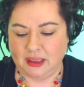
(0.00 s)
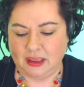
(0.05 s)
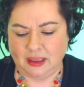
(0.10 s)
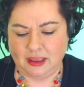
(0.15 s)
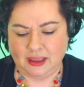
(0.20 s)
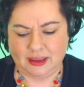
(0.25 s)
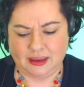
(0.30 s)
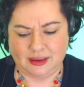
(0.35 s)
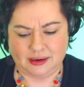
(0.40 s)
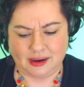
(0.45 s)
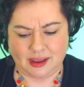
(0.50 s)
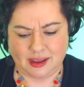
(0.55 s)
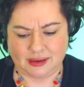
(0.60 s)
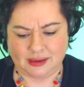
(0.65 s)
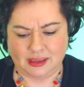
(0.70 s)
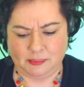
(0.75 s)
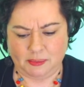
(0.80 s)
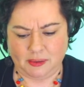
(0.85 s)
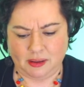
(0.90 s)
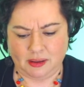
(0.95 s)
He could not
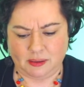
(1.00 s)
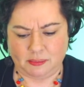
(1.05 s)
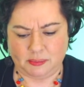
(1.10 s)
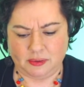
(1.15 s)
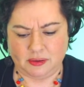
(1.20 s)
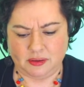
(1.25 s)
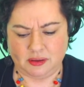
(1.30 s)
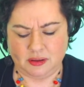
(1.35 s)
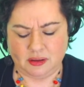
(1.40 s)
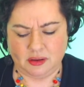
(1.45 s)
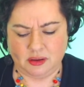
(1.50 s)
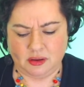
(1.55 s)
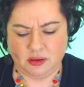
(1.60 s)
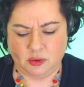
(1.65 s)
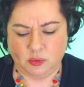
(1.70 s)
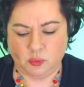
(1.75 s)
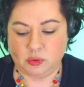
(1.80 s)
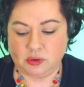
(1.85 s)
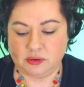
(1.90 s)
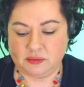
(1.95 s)
keep up.
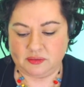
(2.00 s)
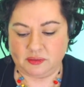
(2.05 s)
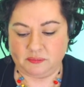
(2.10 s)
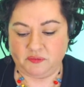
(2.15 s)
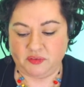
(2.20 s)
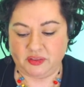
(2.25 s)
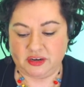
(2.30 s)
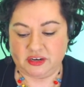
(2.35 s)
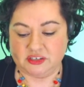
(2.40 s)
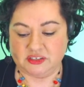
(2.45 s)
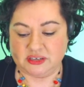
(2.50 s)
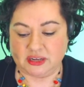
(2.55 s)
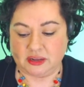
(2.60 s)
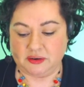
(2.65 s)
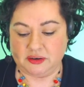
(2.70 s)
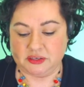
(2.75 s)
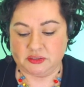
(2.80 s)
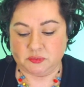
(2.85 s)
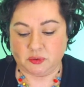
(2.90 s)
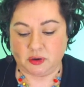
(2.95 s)
One of them finished out
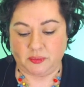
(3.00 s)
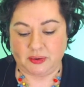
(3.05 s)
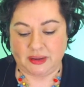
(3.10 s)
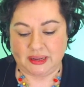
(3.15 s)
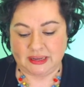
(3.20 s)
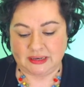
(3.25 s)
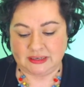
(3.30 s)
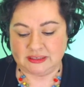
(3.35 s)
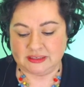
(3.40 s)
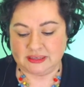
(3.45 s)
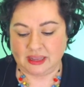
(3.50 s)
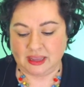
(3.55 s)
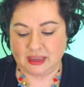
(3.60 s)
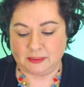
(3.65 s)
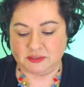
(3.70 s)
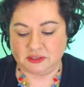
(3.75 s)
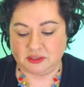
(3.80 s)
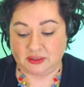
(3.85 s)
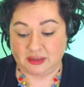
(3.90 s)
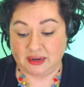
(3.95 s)
his row each time
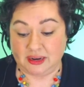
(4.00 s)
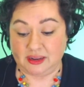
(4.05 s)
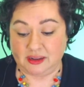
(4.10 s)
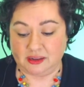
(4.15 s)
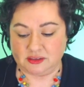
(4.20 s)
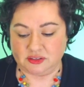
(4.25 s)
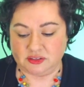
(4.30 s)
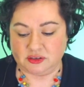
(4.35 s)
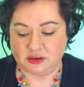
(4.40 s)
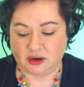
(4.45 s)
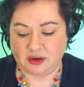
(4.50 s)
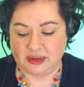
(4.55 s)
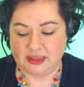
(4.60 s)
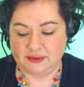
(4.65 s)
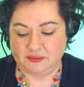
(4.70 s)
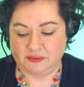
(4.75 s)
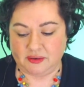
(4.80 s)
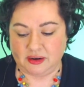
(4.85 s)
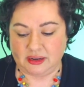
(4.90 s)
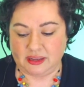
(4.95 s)
so that he could start
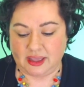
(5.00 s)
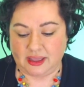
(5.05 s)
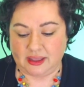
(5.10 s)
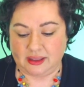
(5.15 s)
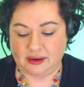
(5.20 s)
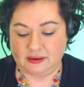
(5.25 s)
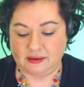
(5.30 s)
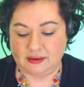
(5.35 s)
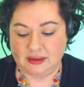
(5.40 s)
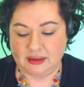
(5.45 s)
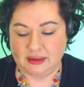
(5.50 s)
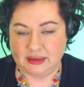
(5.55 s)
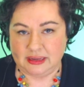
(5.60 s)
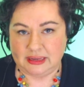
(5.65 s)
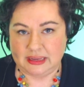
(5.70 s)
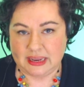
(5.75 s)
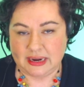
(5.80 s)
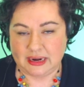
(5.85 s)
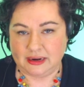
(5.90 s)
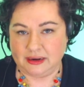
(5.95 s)
even again.
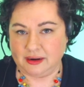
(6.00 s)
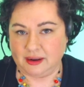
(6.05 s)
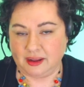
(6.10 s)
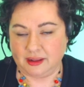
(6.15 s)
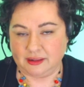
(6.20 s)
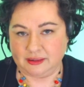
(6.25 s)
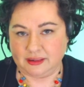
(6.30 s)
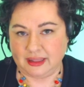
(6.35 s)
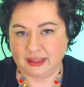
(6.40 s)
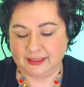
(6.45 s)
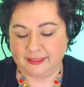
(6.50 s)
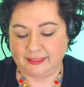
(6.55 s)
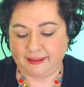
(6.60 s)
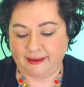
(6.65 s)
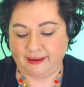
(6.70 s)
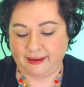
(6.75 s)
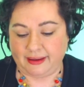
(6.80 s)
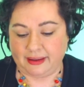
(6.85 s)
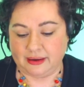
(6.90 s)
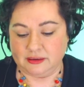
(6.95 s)
He did not like
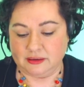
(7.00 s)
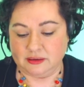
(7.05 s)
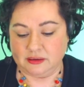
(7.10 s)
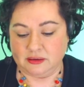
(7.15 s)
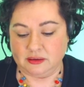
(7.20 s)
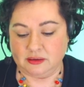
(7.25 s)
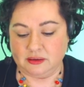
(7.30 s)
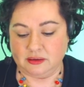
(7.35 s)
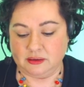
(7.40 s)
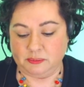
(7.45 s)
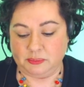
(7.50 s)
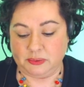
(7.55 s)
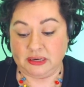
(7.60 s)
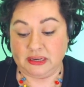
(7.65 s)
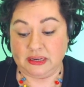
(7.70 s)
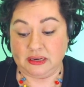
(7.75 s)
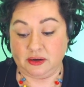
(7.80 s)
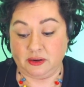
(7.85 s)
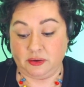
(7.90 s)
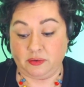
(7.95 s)
that, but
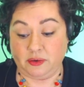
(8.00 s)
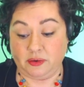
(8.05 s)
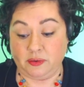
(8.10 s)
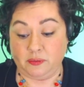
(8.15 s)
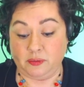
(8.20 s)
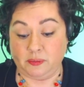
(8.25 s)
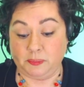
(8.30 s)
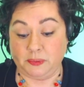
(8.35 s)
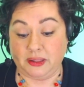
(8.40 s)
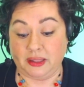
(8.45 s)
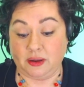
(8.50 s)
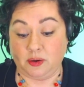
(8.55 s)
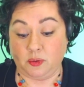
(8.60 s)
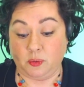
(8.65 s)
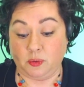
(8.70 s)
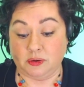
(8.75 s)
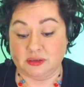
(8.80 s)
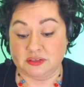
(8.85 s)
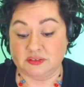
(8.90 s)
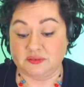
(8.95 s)
he knew he would plant
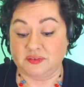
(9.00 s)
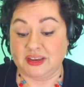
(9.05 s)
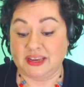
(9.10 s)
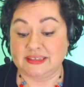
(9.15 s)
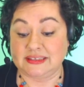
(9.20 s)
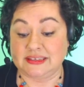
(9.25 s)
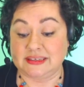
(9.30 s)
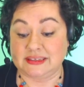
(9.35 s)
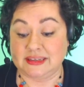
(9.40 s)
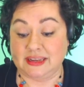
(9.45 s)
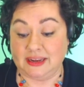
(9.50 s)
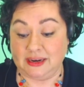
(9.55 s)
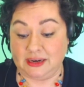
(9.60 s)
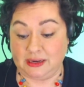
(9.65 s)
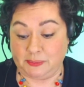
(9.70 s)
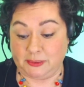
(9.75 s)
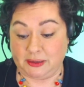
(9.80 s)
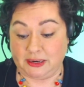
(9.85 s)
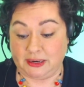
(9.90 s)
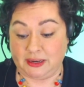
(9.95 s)
corn as fast as
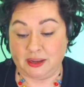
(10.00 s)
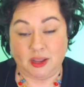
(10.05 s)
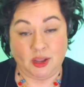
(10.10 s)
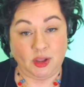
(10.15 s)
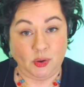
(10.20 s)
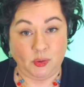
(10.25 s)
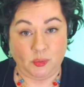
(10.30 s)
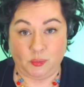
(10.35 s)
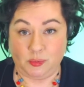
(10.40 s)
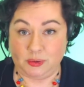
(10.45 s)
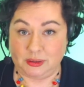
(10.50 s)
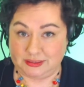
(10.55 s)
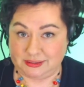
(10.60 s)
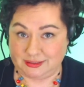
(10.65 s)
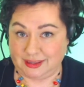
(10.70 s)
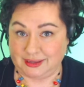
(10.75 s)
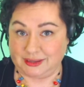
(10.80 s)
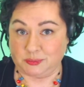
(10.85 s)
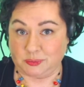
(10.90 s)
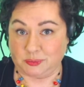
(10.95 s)
anybody when his
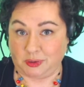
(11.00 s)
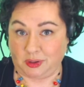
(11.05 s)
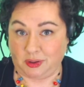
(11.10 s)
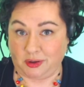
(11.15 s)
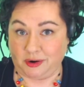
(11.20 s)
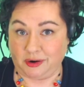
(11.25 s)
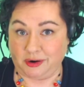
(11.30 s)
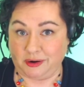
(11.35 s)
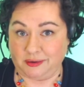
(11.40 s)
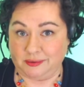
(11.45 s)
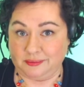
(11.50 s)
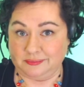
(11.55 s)
legs were longer.